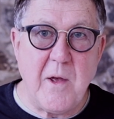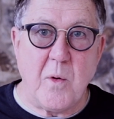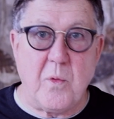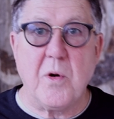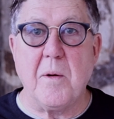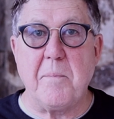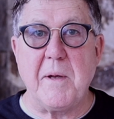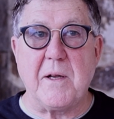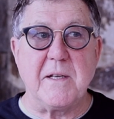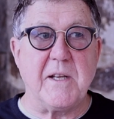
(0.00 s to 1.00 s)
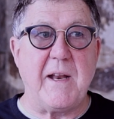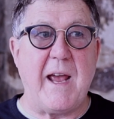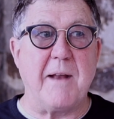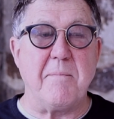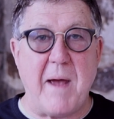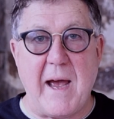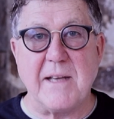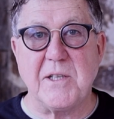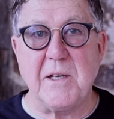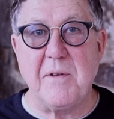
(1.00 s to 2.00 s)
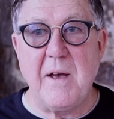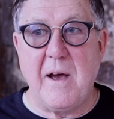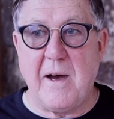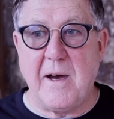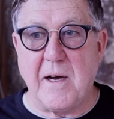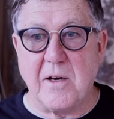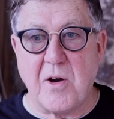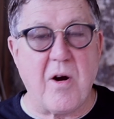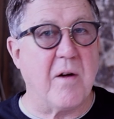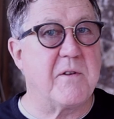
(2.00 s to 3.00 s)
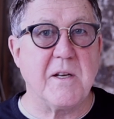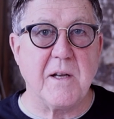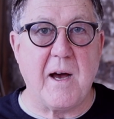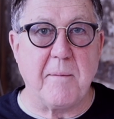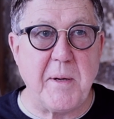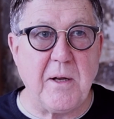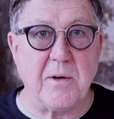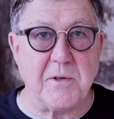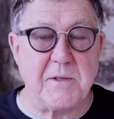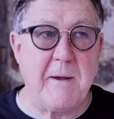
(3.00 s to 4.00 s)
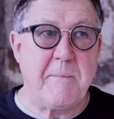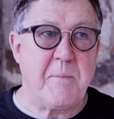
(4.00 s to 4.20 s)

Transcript: were buildings that had massive uh, carved uh, pillars.